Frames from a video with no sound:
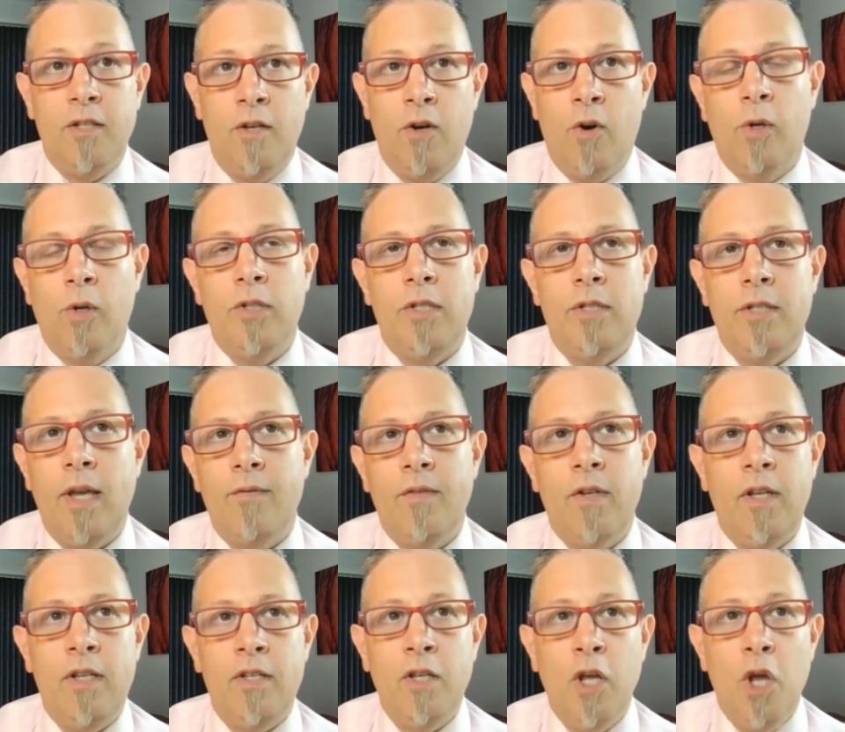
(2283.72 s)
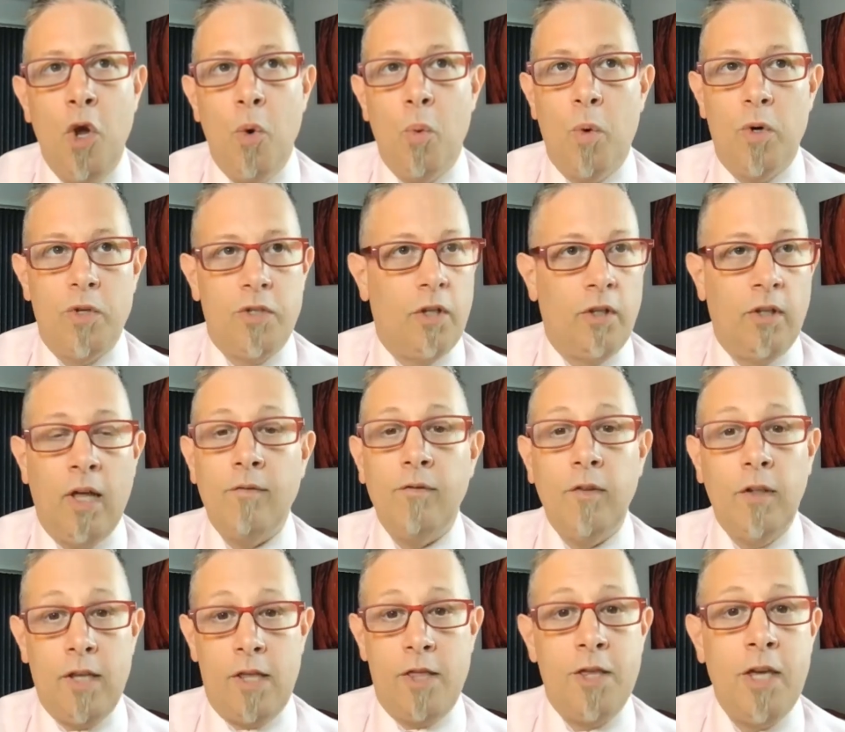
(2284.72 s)
and early 70s was a
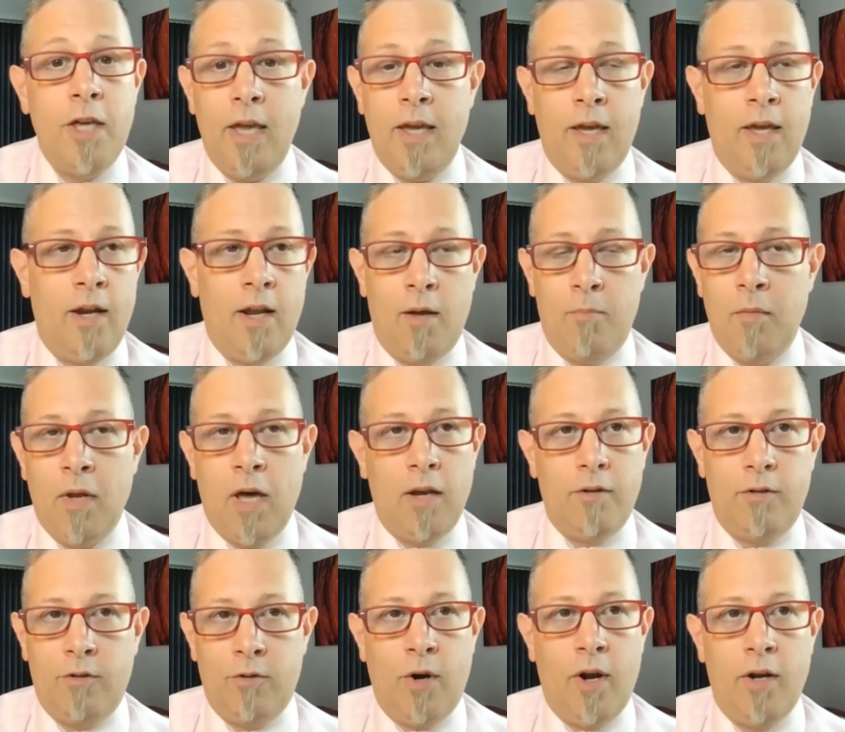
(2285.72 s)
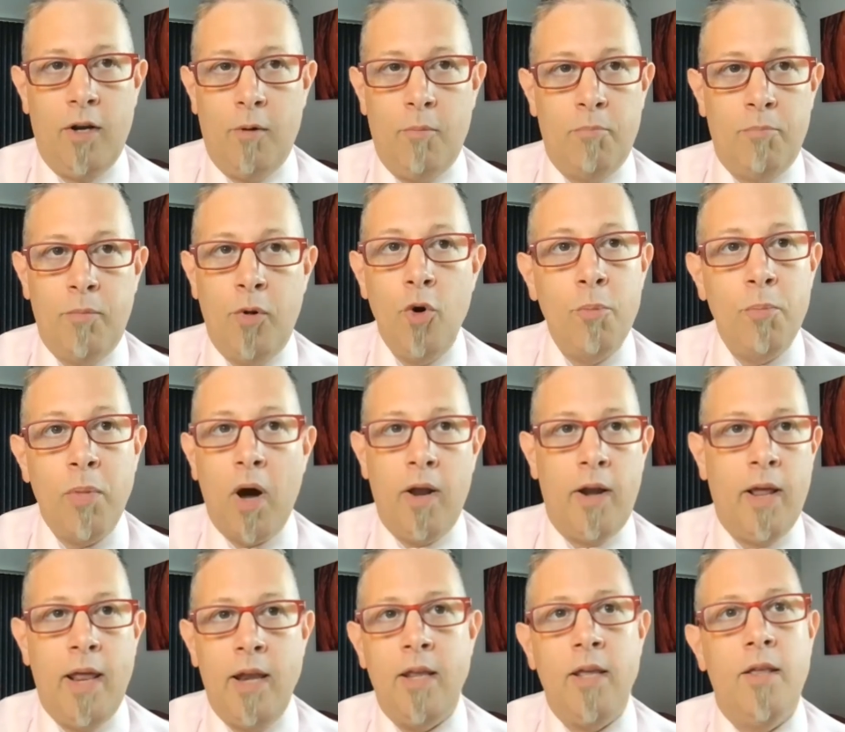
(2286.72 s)
lovely thing, and I'm not trying to poop on
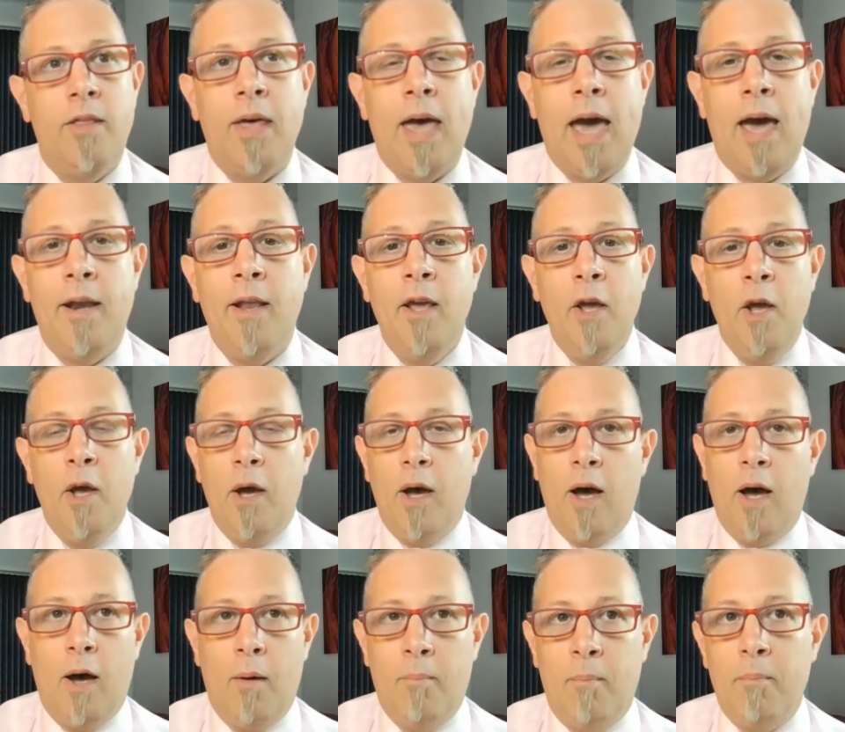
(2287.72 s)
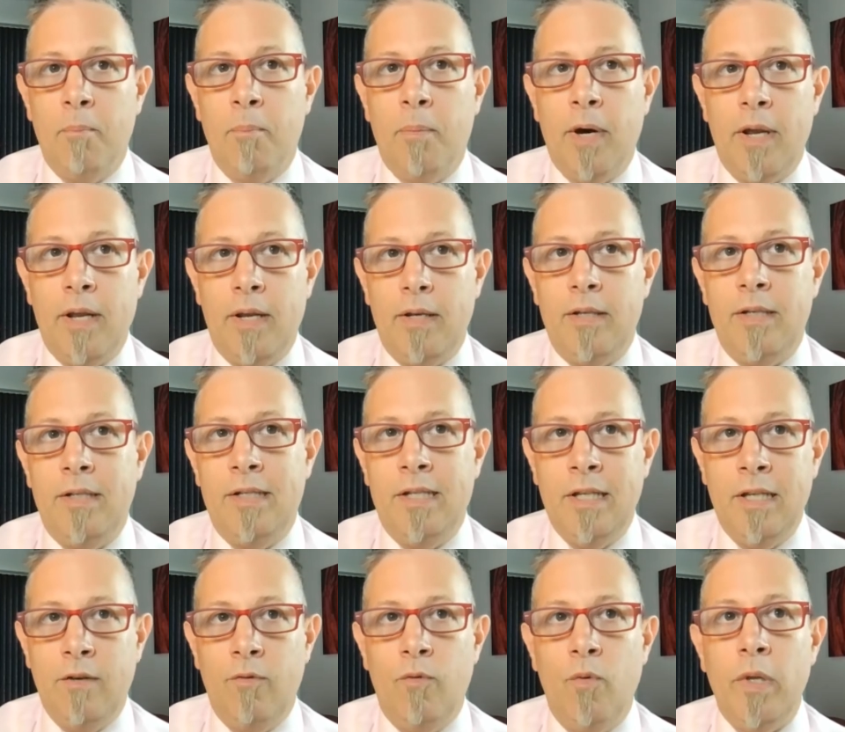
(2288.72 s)
any of that, but it
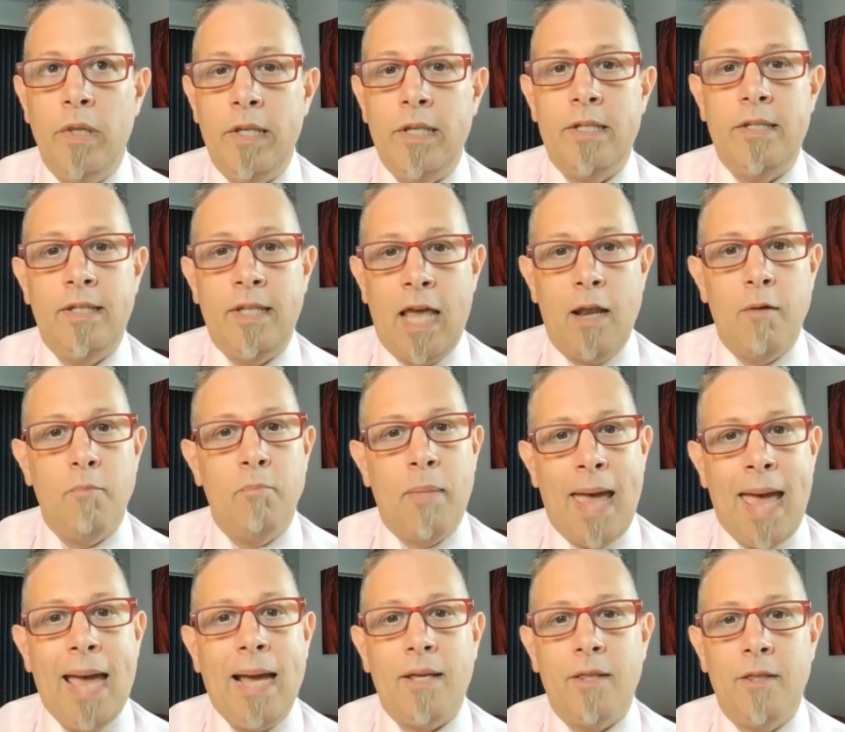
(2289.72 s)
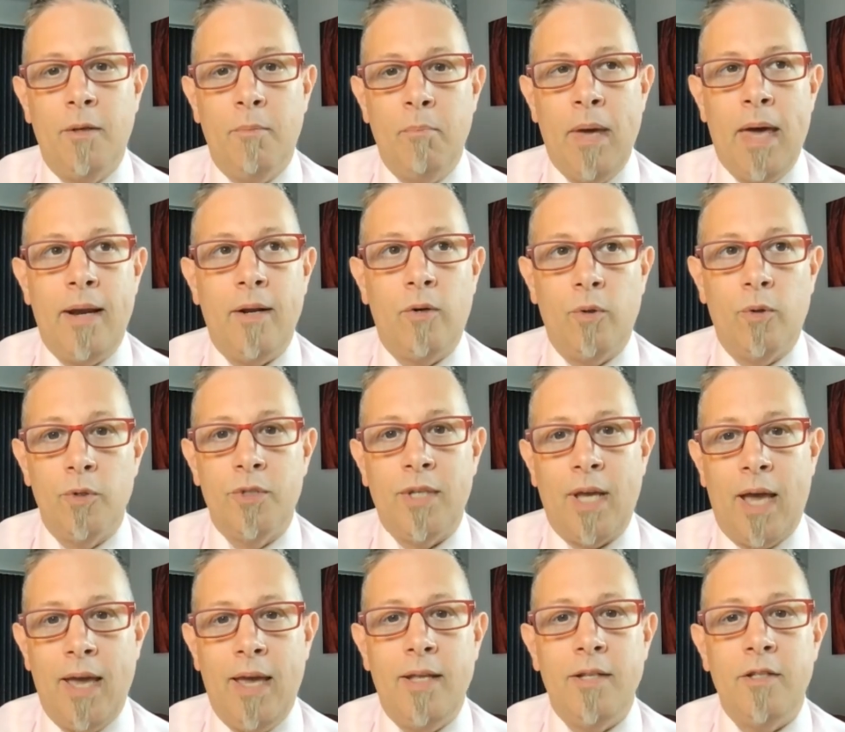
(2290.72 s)
did really set back the medical
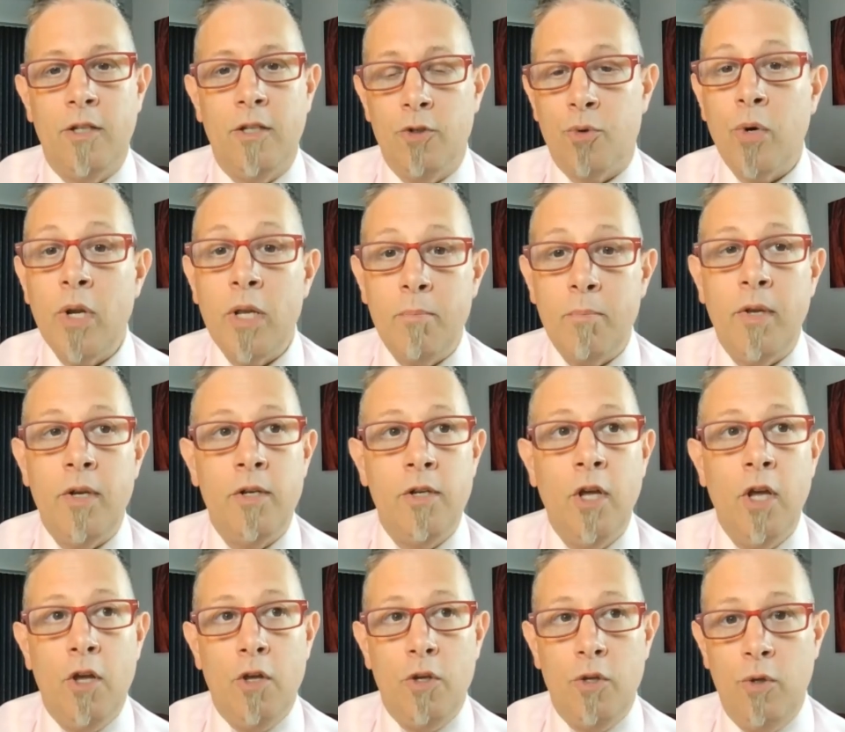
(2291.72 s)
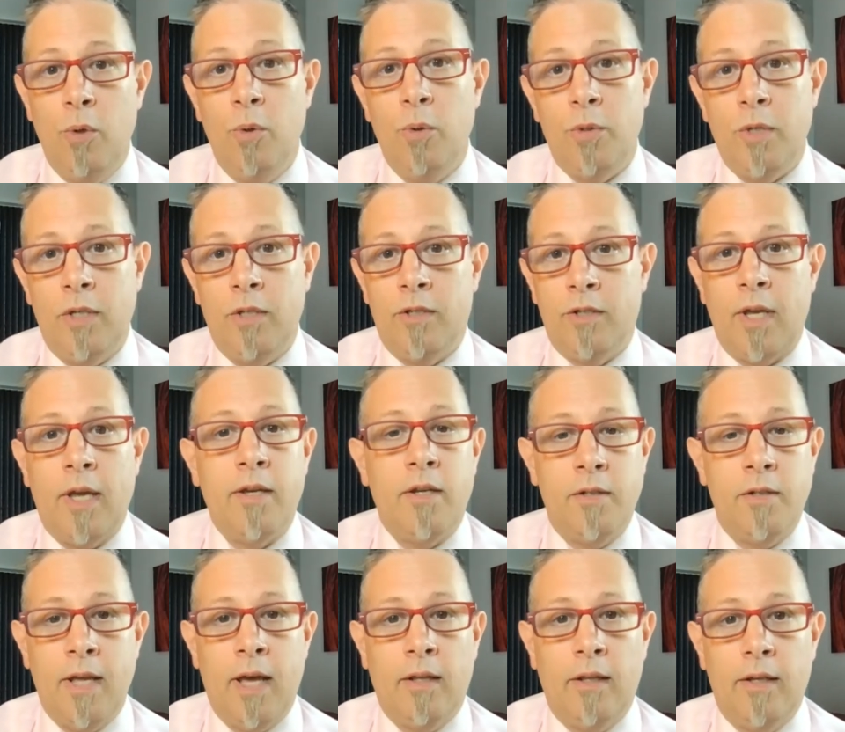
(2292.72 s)
science and treatment using
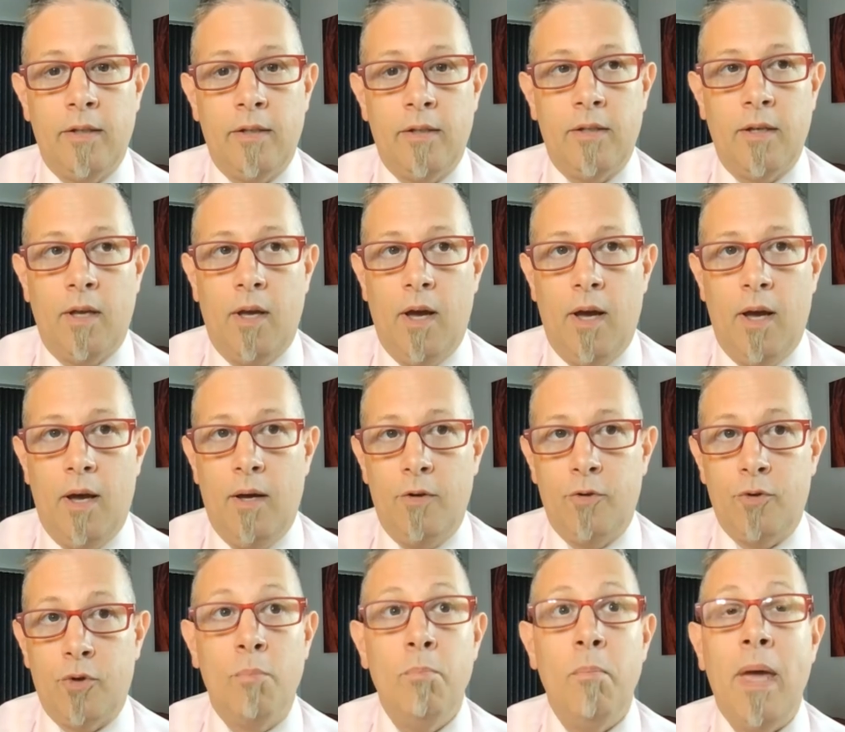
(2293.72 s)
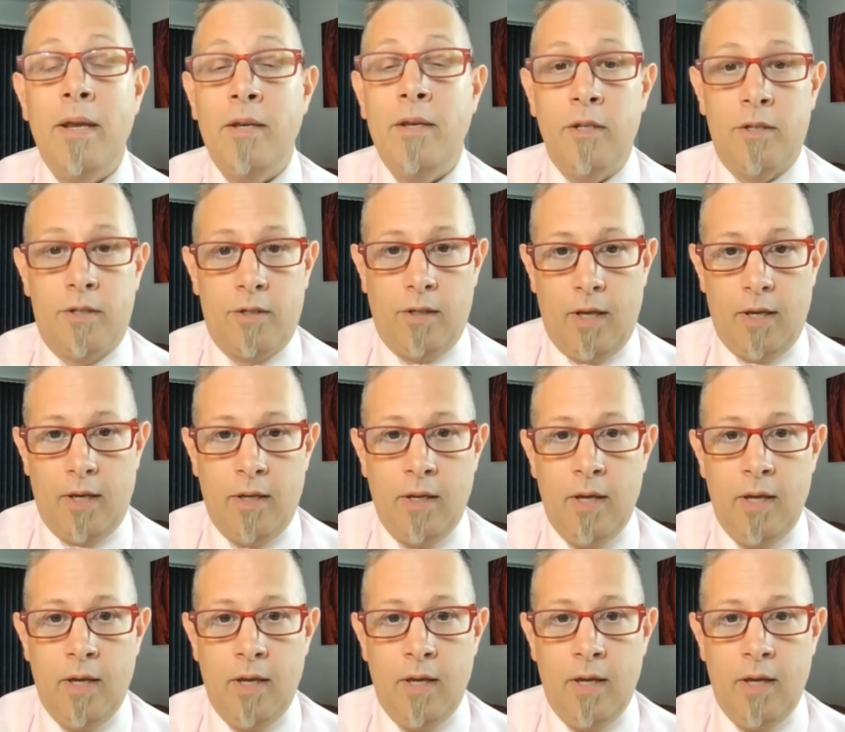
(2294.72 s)
psychedelics tremendously.